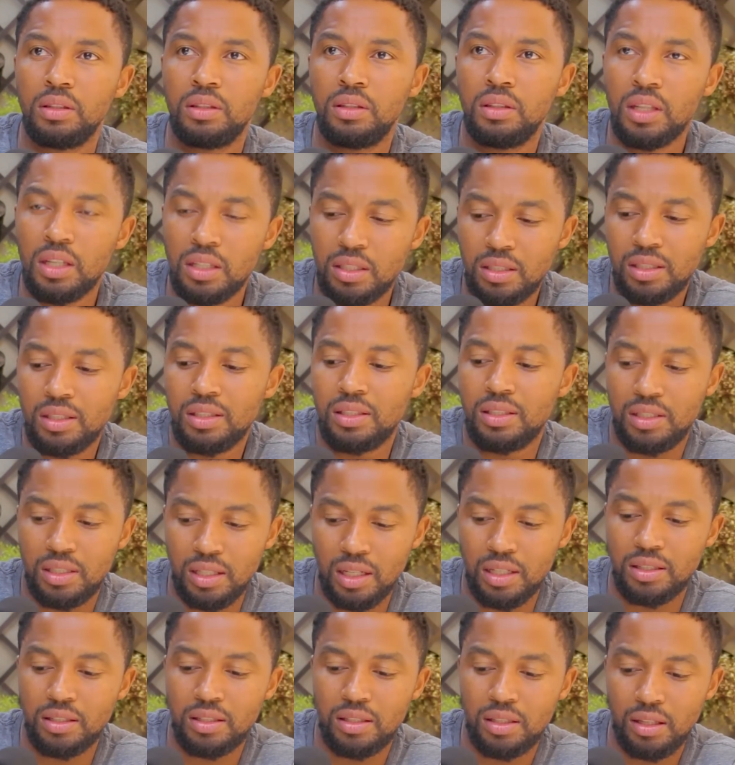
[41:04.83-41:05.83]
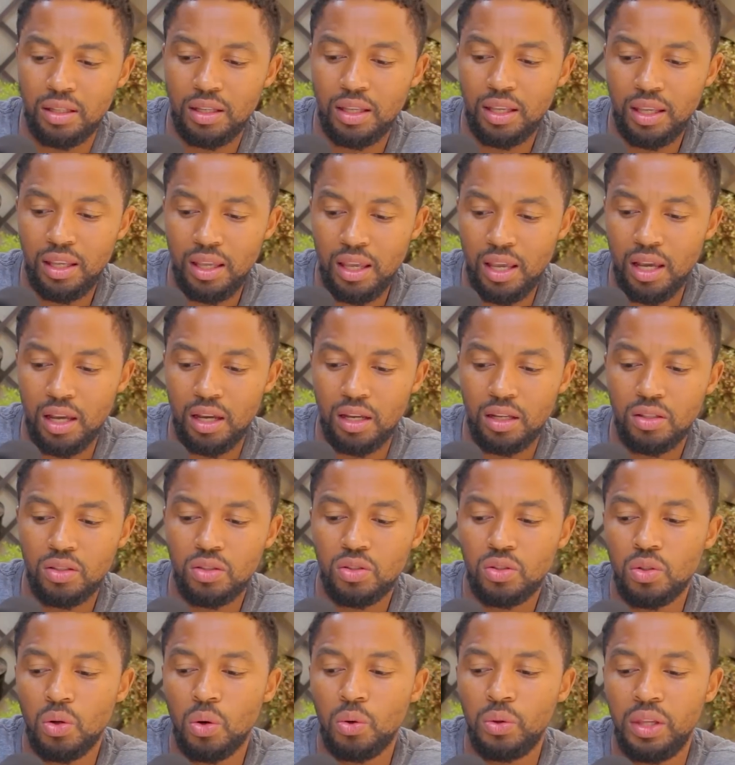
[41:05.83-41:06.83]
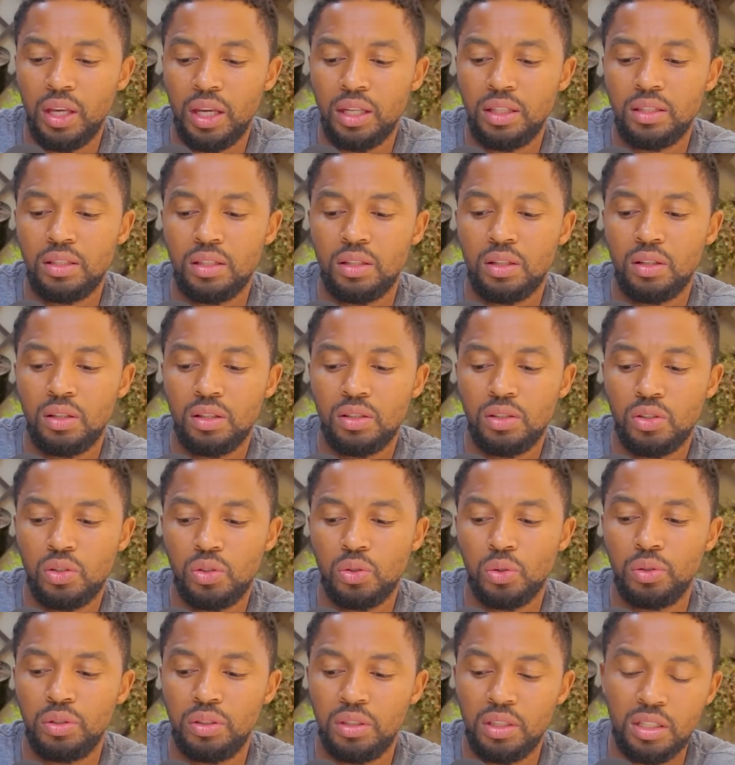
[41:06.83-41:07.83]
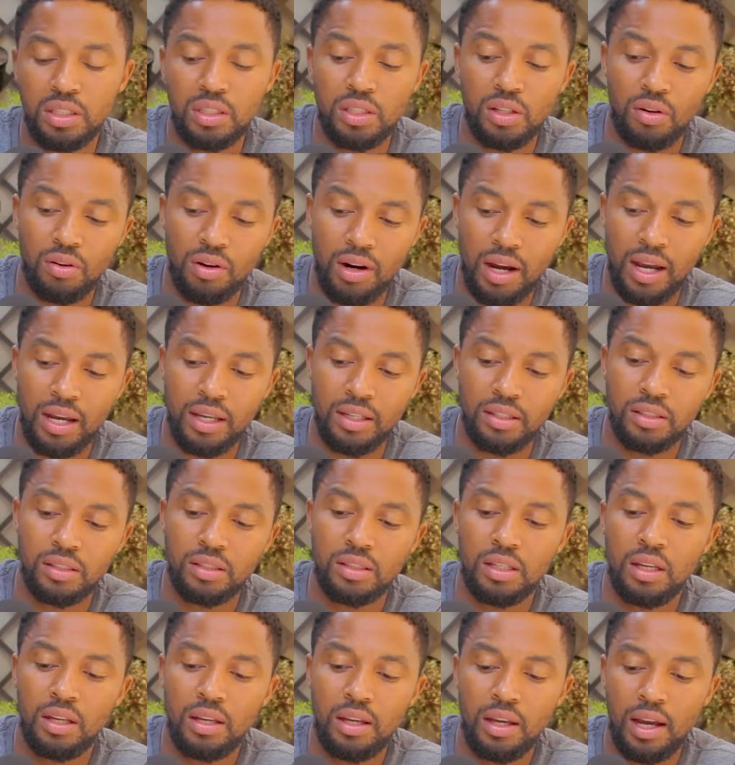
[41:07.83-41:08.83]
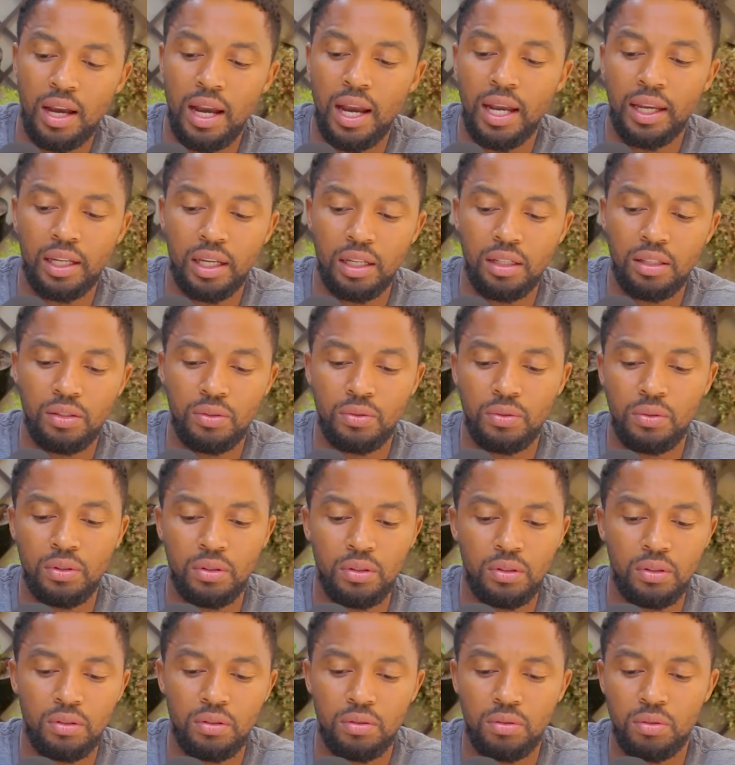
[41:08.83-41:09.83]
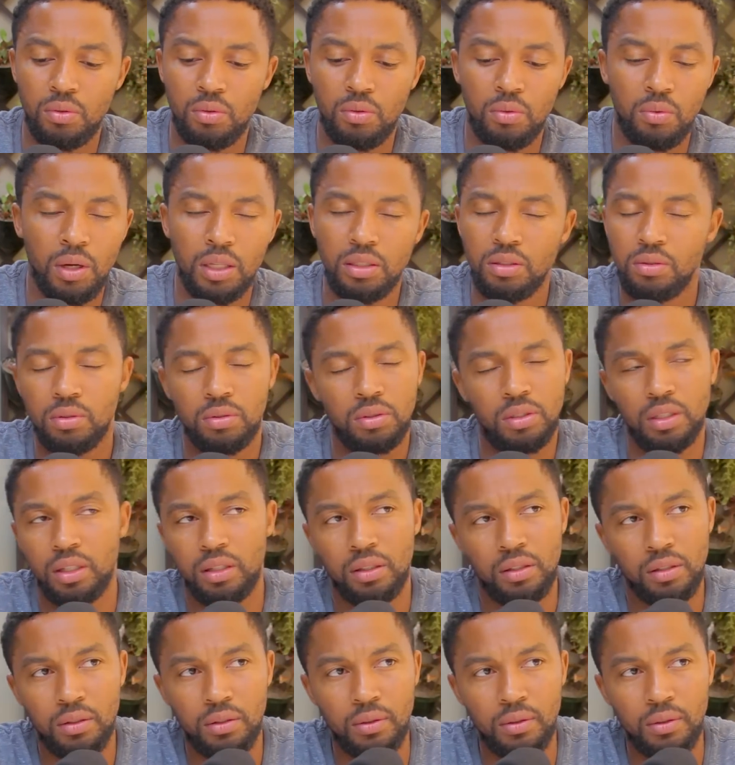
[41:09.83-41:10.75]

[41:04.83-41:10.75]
this is just here so that should this arise, I can do 1, 2, 3.